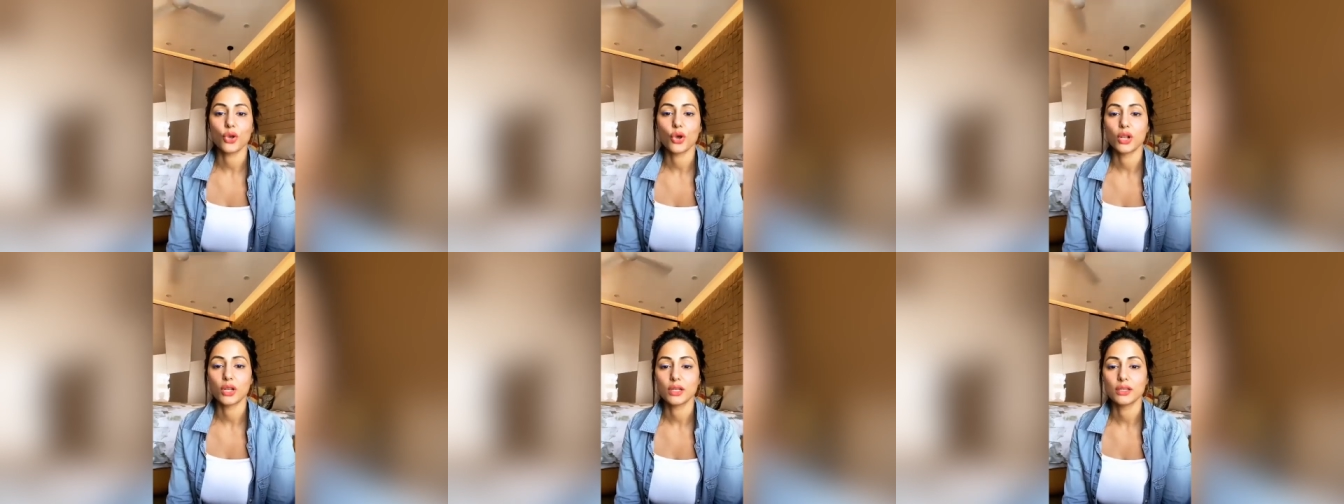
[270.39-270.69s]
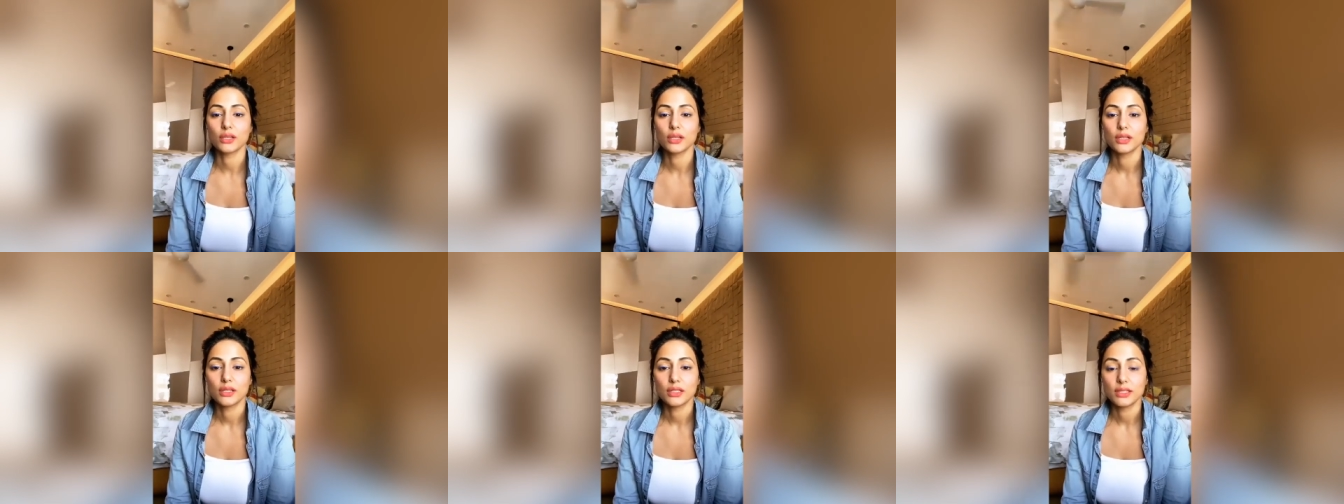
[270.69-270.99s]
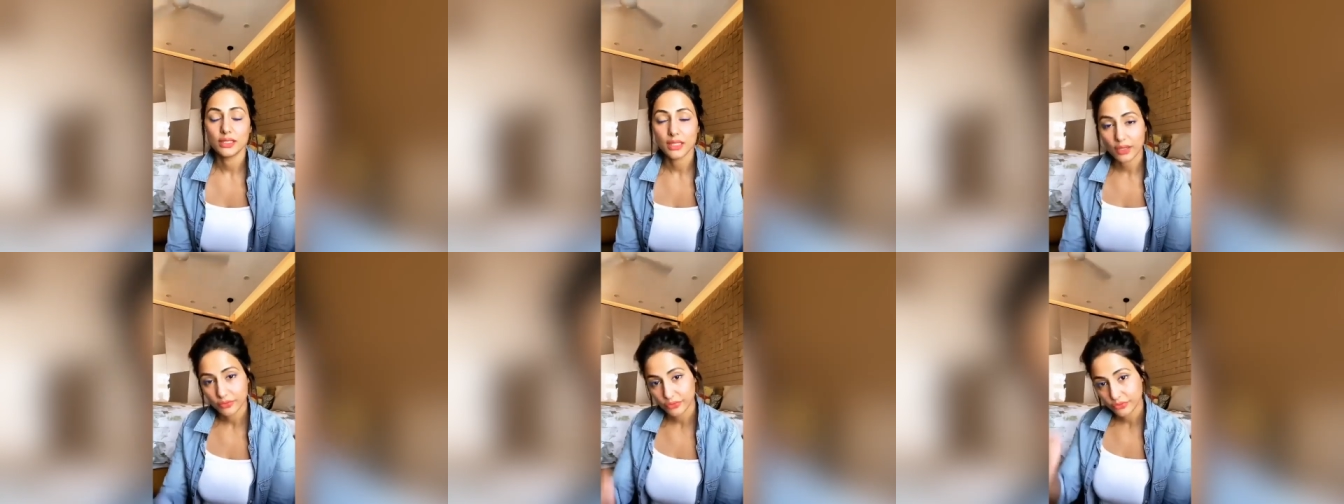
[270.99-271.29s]
Y'all
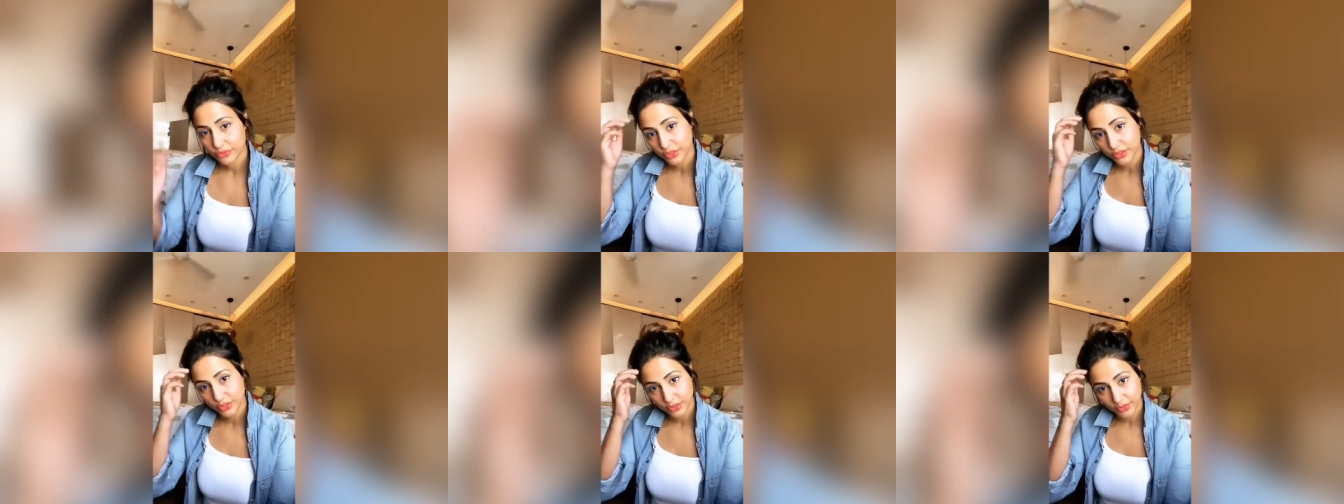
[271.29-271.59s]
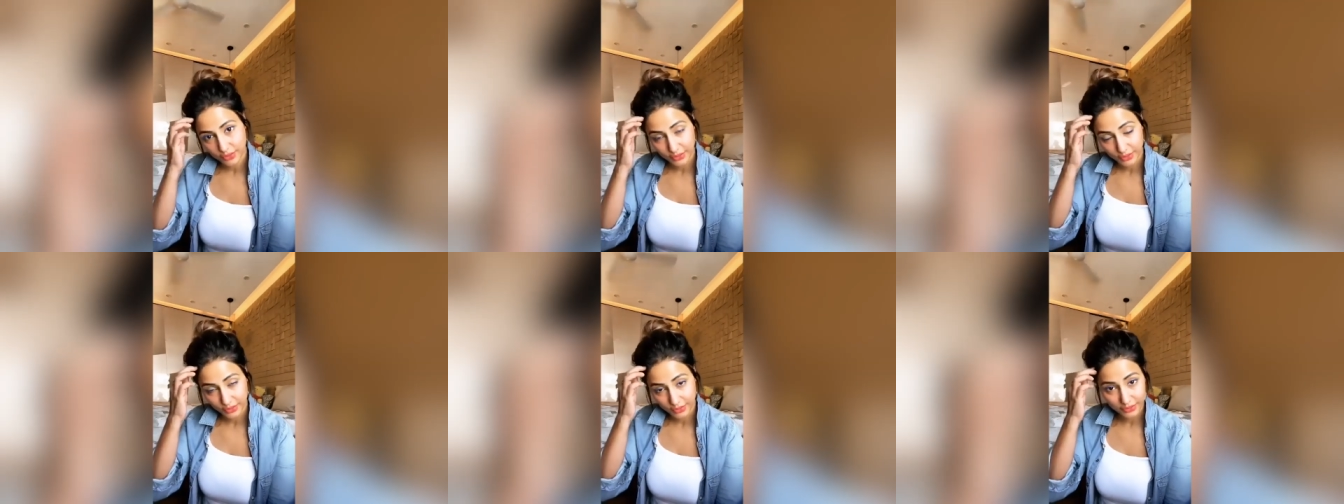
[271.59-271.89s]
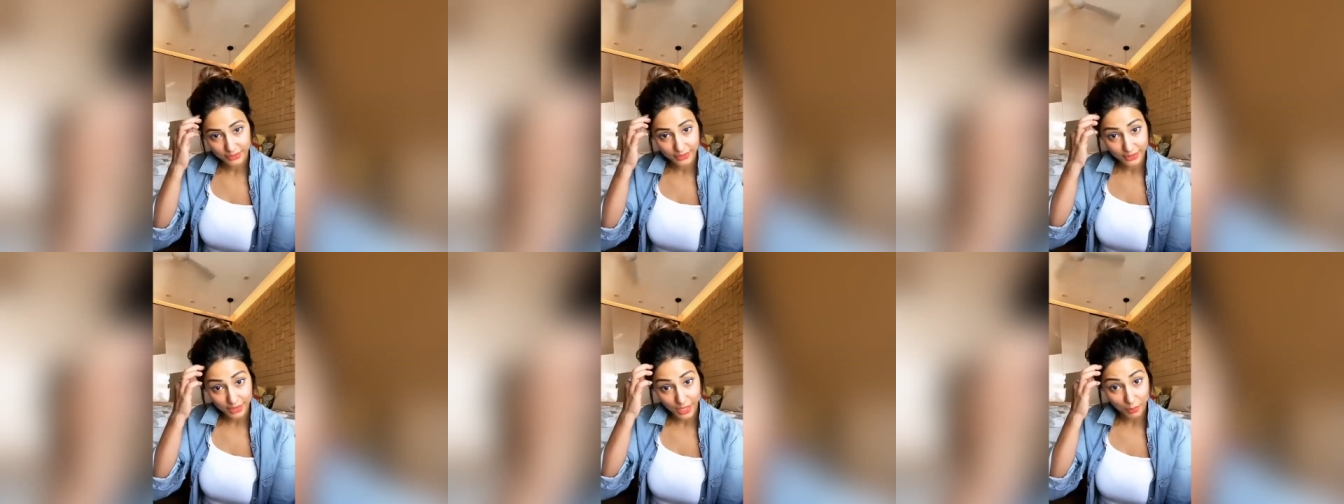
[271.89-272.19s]
loved
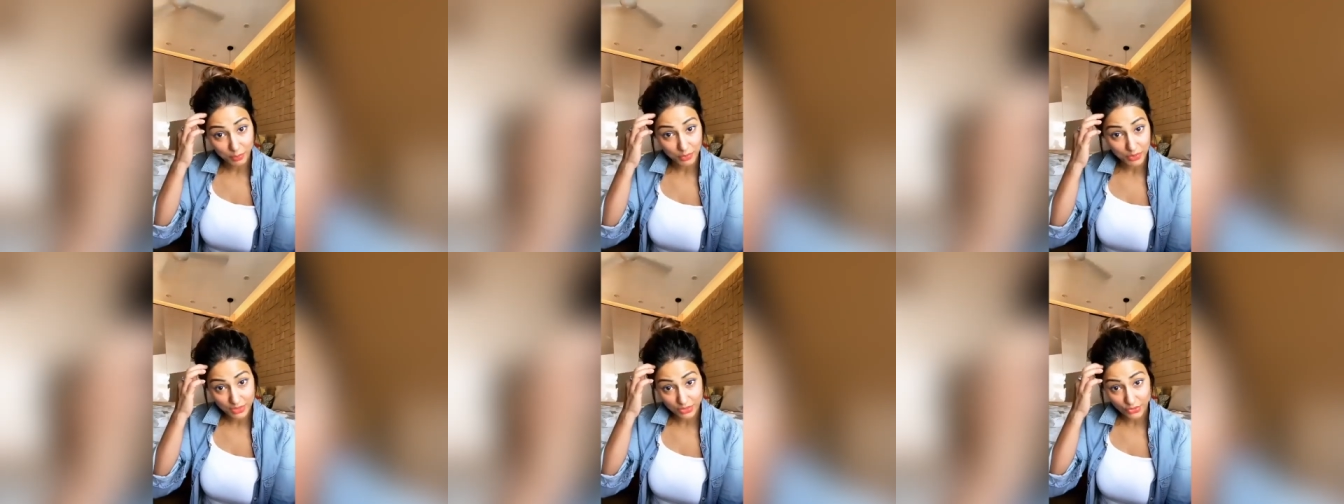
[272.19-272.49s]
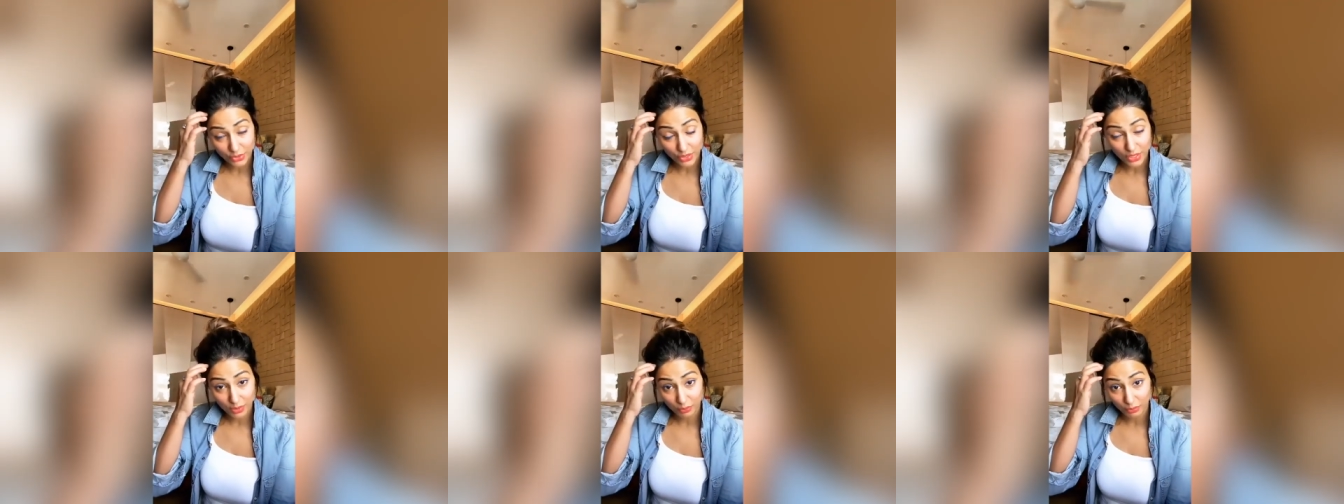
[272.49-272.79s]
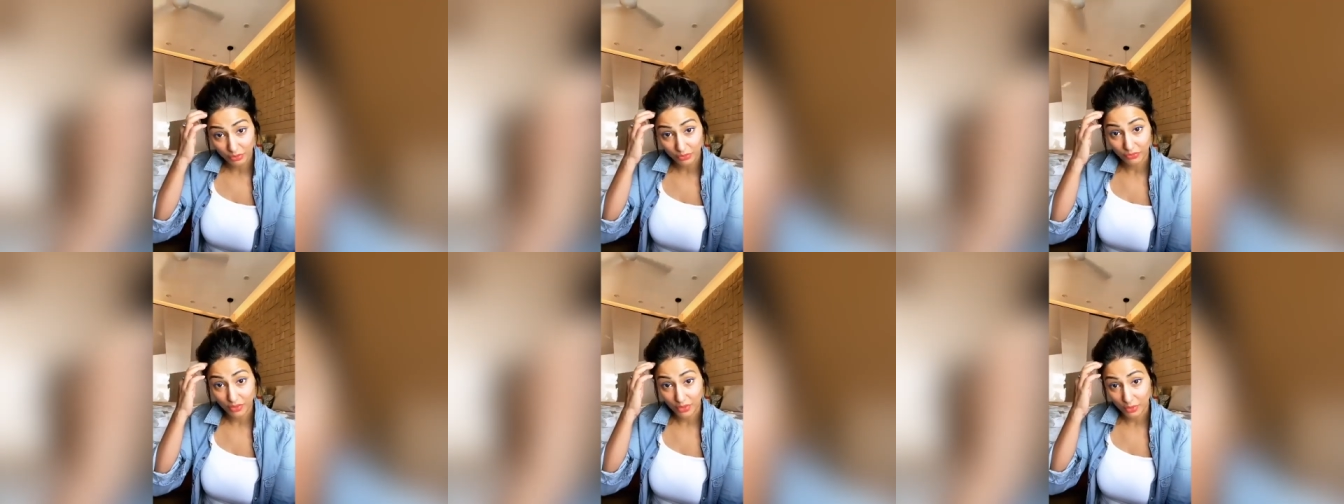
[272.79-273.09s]
the chemistry
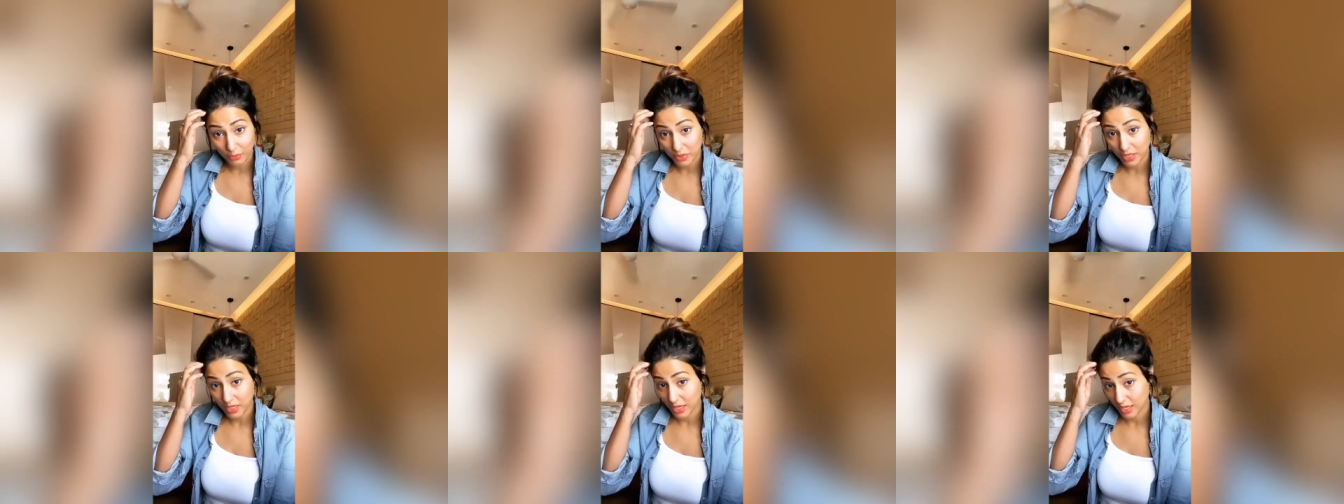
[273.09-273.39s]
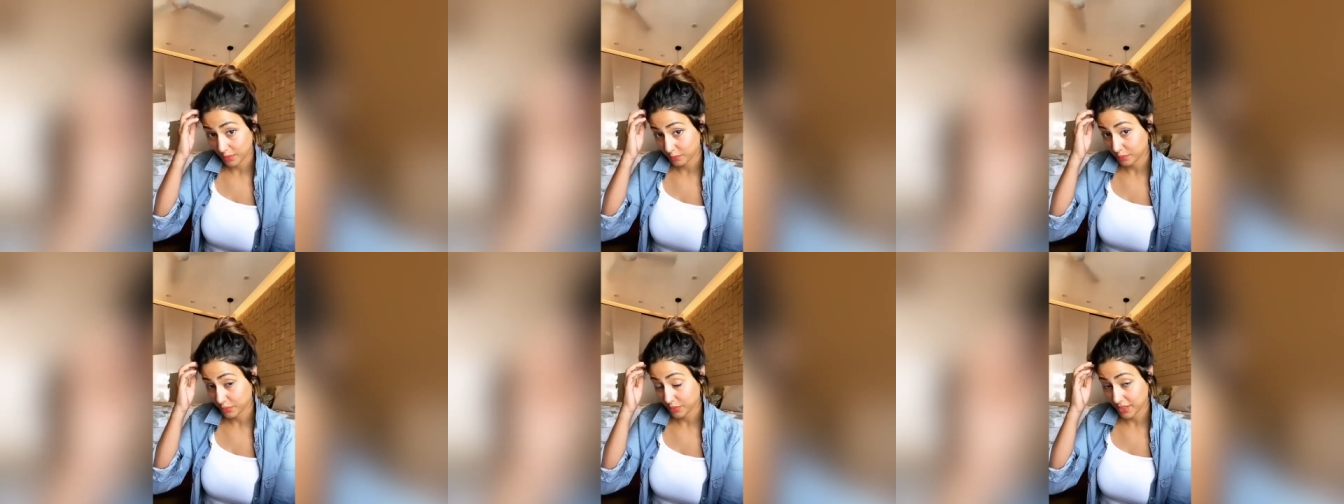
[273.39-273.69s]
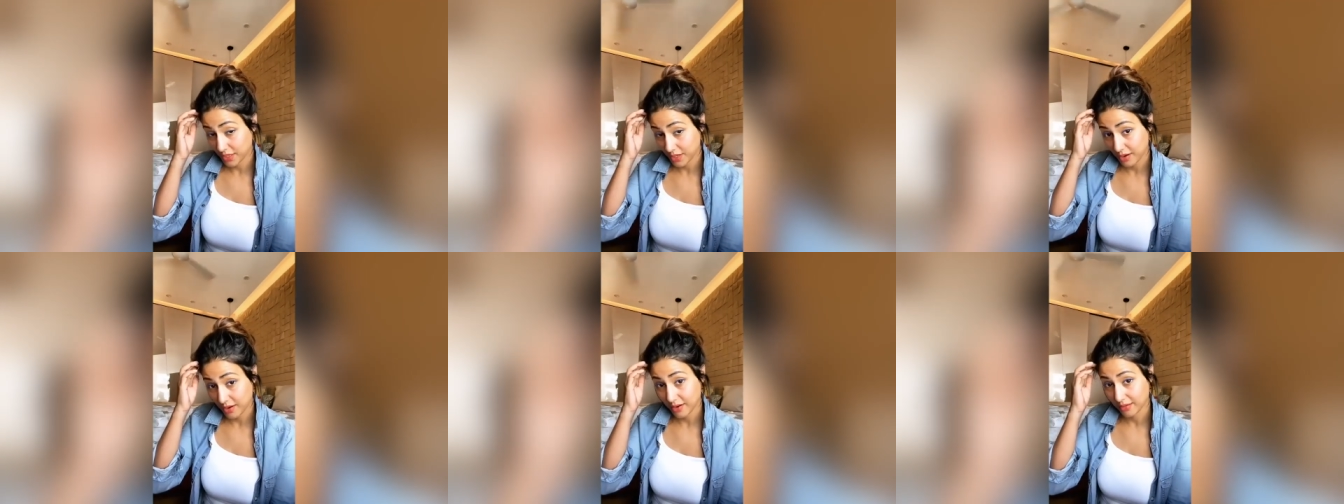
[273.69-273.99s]
in between me and
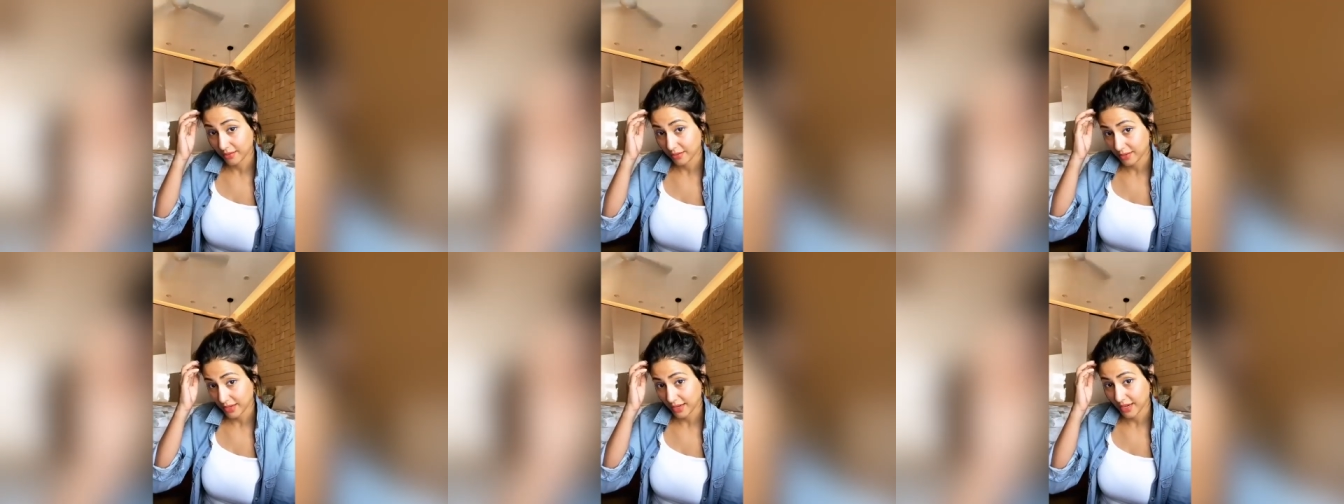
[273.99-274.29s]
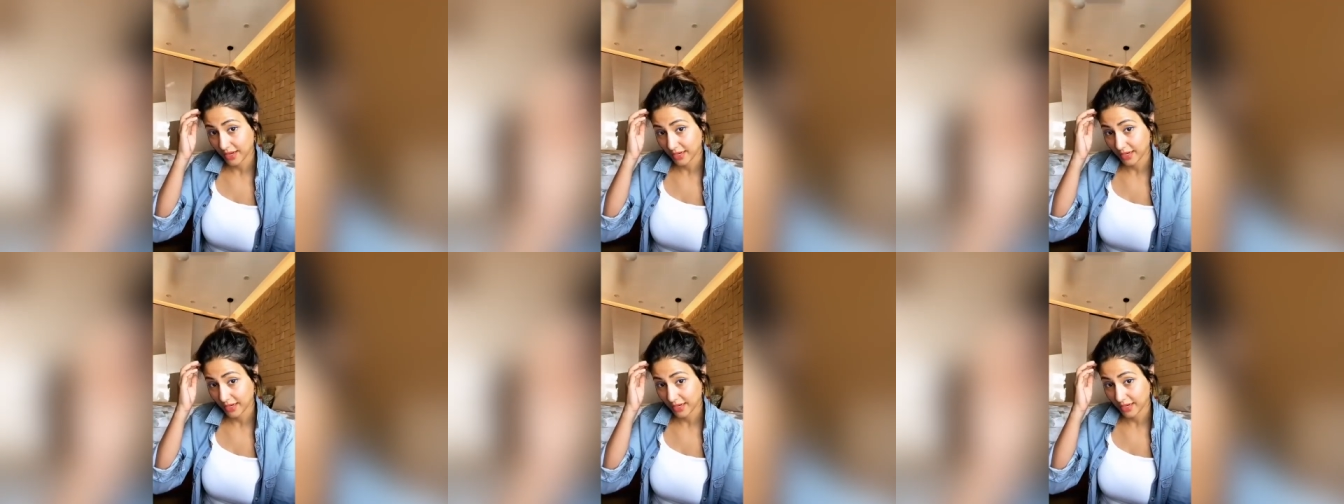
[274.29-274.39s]
Priyank.